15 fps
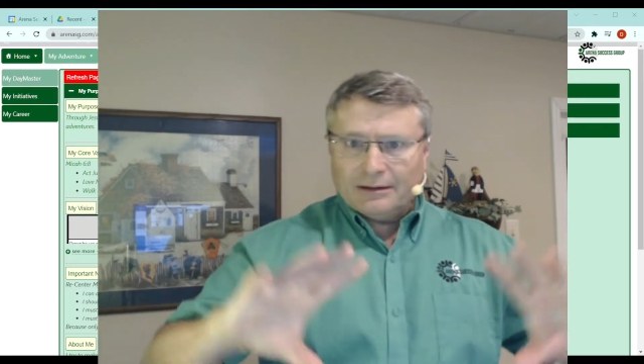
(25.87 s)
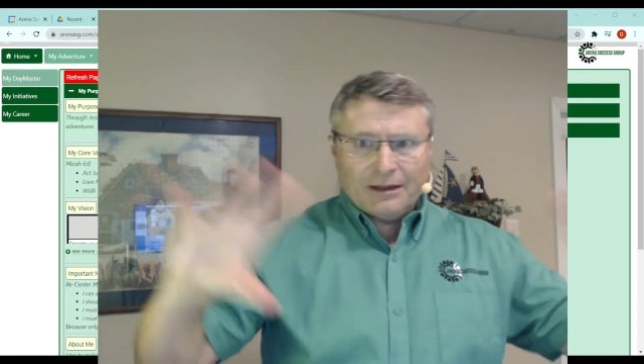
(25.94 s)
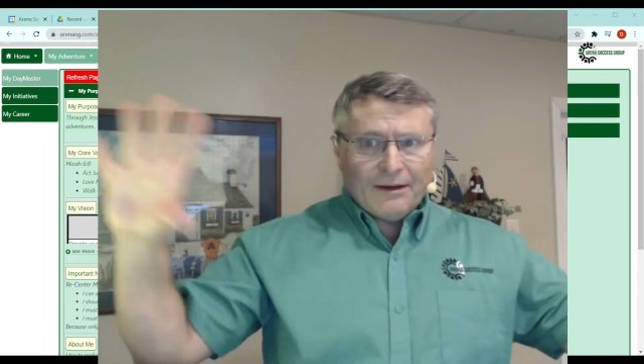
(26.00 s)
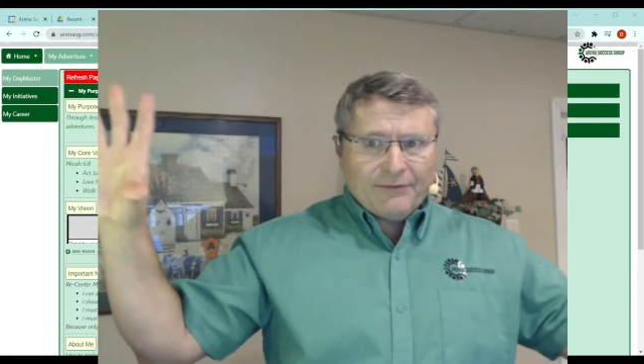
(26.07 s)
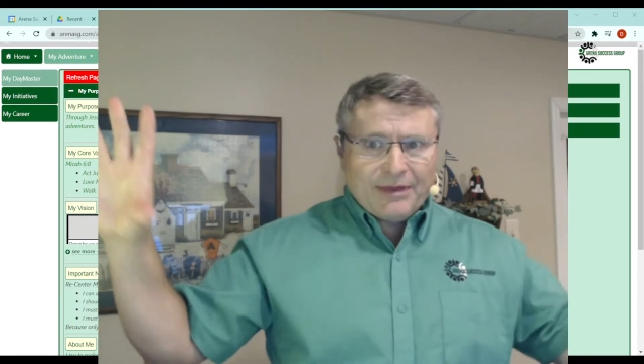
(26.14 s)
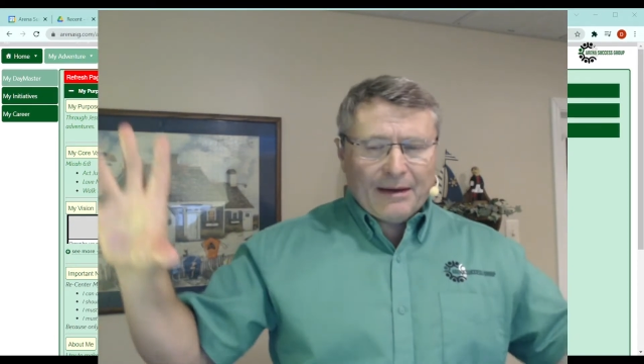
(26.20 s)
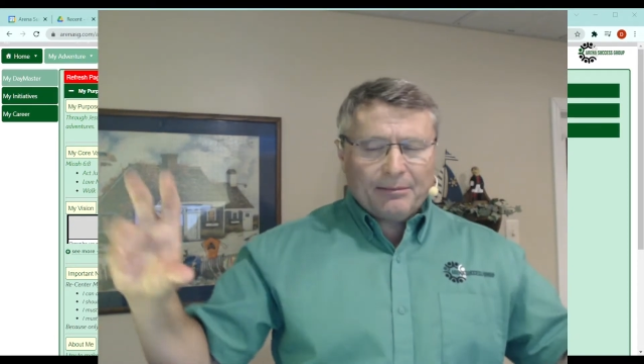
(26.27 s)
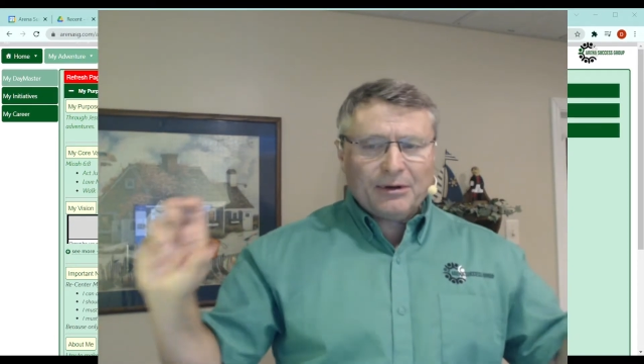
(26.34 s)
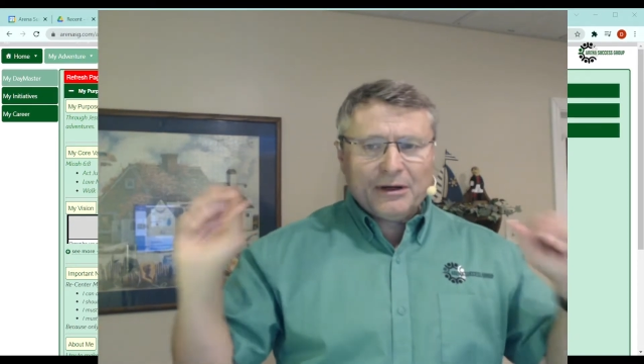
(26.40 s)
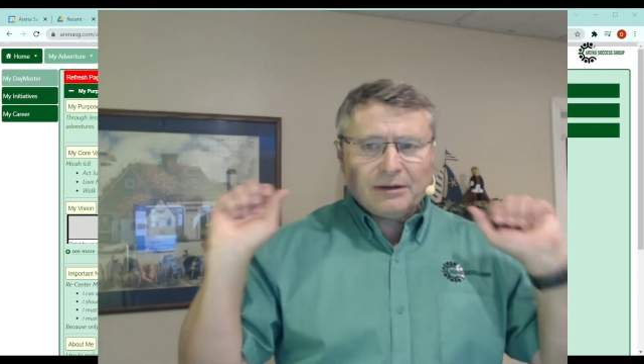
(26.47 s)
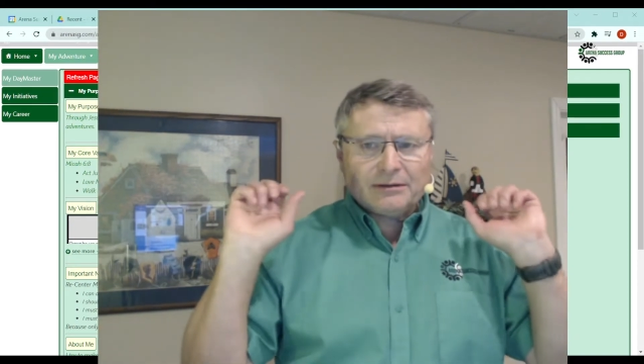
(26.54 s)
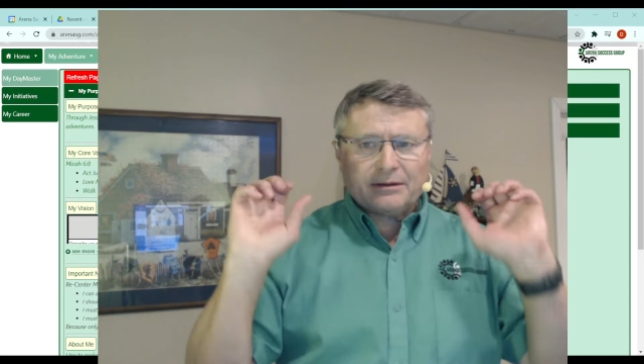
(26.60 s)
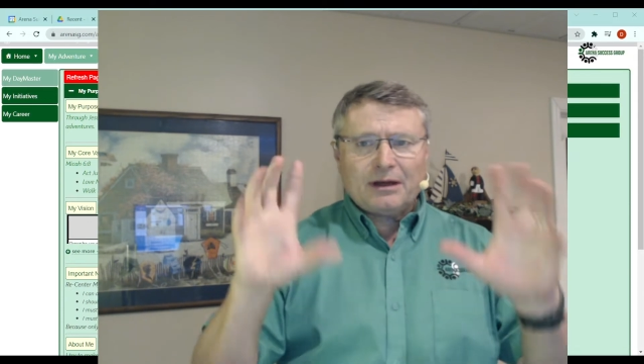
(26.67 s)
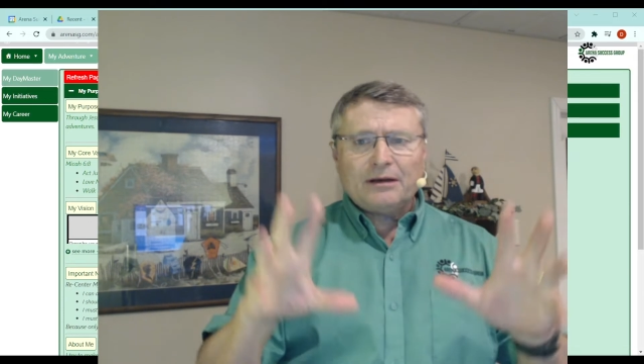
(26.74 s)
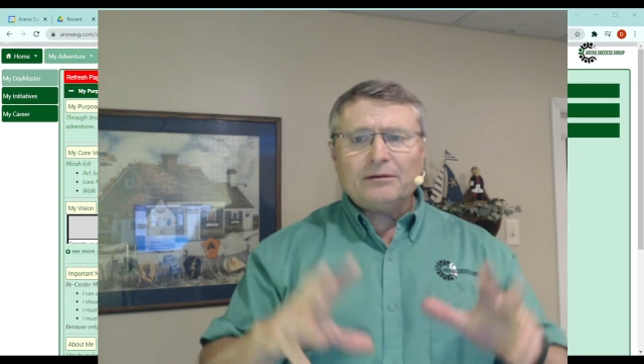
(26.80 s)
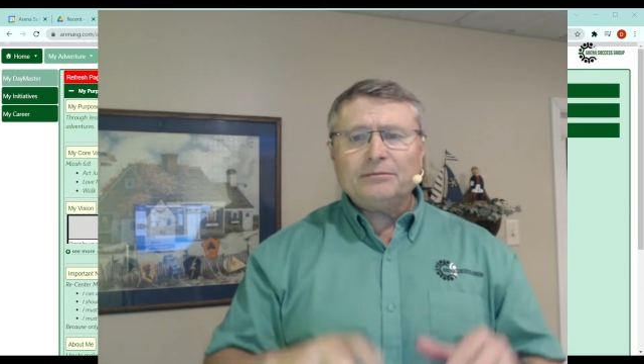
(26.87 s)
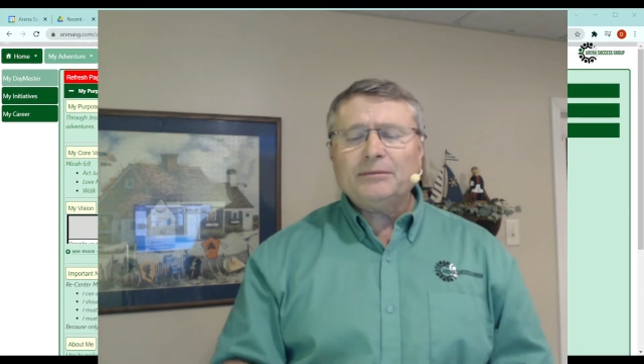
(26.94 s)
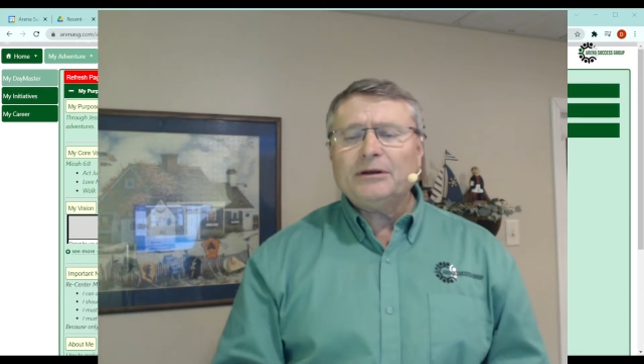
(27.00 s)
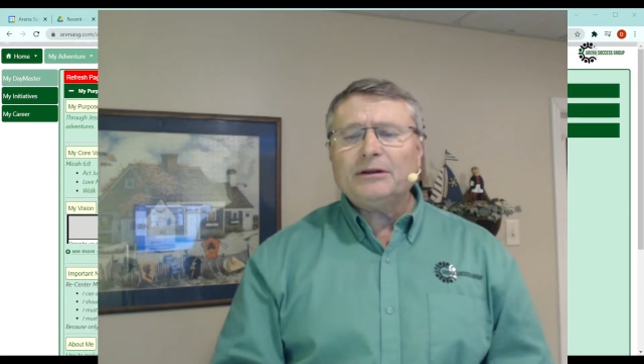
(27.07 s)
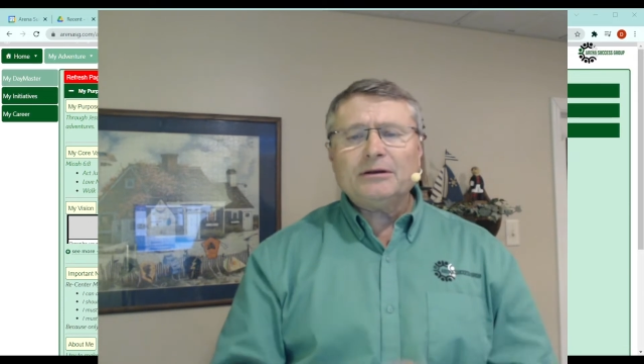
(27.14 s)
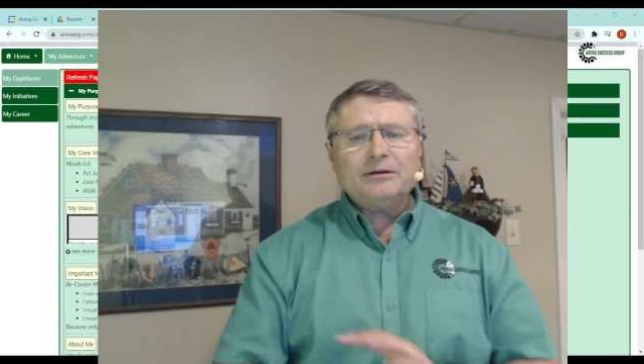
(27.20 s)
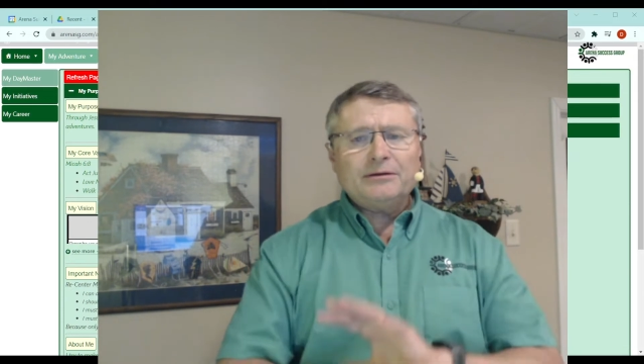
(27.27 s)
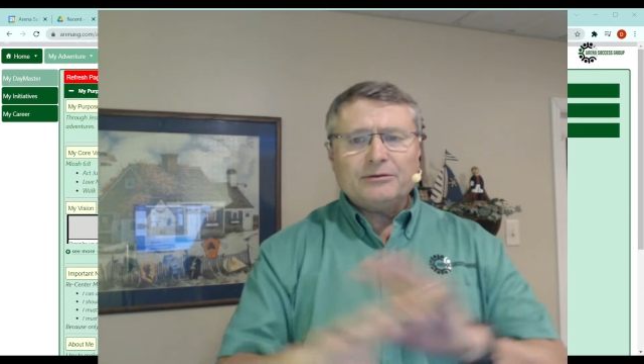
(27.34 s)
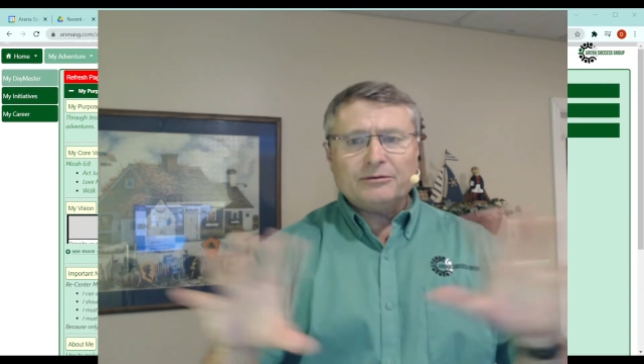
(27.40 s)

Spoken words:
love that book, Donald Miller,